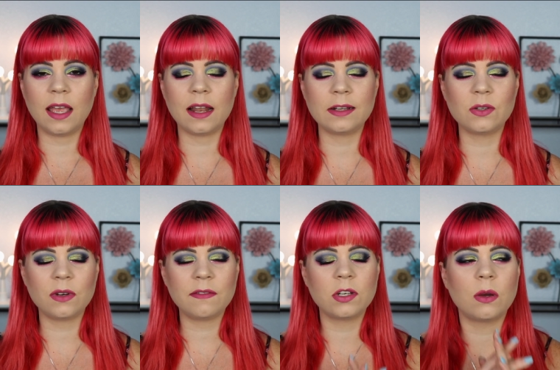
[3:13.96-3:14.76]
And I
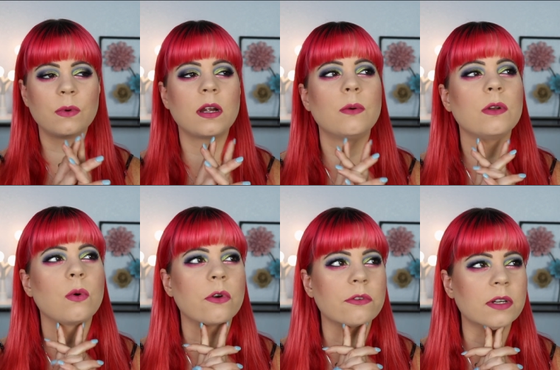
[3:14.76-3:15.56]
don't even know where I
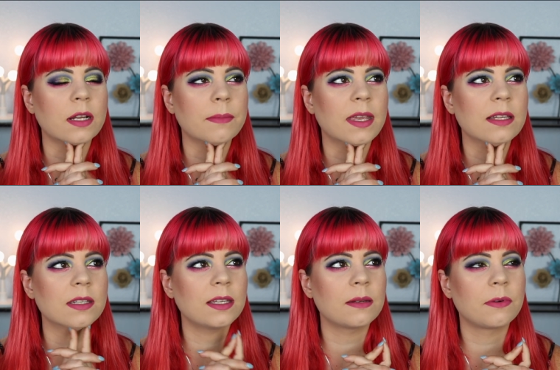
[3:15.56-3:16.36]
would order it. I'm
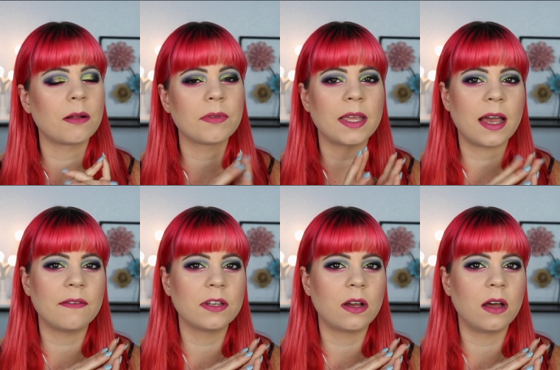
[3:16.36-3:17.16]
guessing they probably
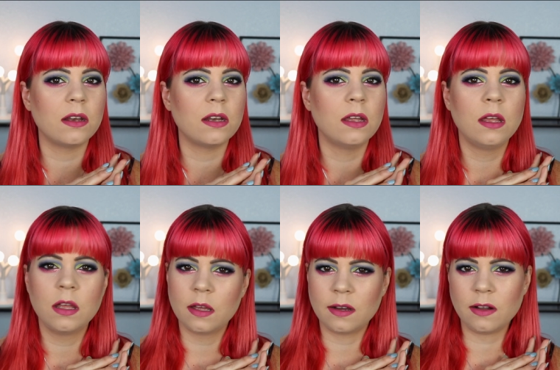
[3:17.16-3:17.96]
have it on...
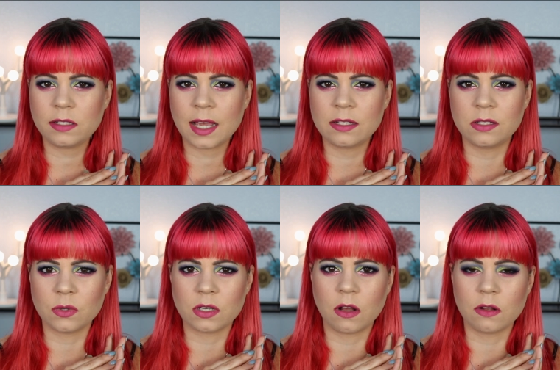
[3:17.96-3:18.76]
Ulta
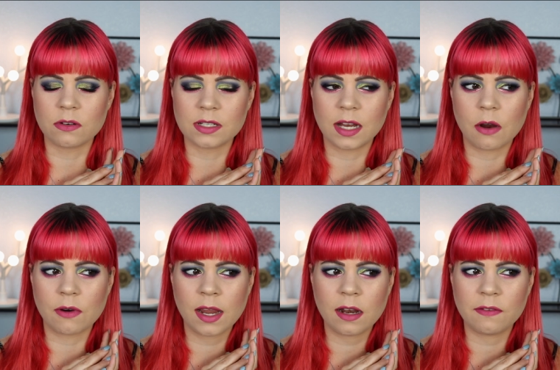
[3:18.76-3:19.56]
has colors now,
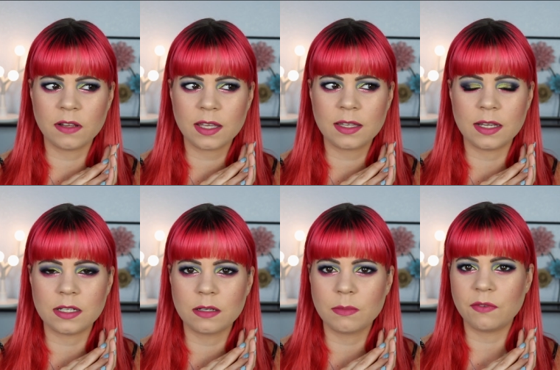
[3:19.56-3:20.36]
right? I feel like they
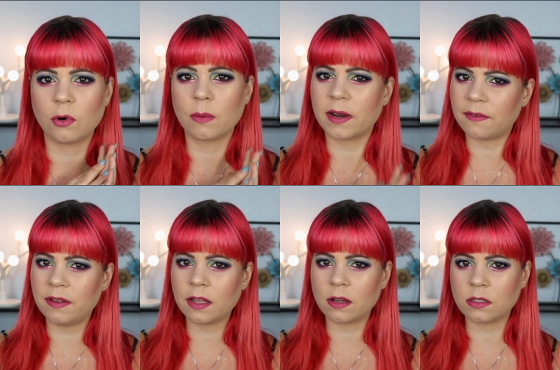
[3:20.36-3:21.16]
didn't before, but I
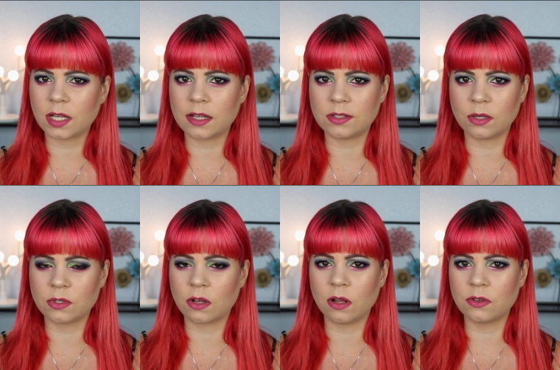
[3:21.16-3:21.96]
feel like Ulta has
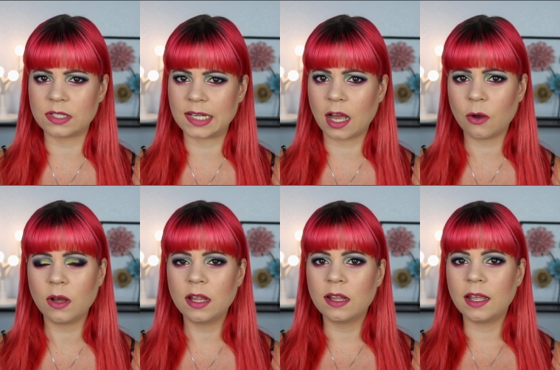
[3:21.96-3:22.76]
colors now.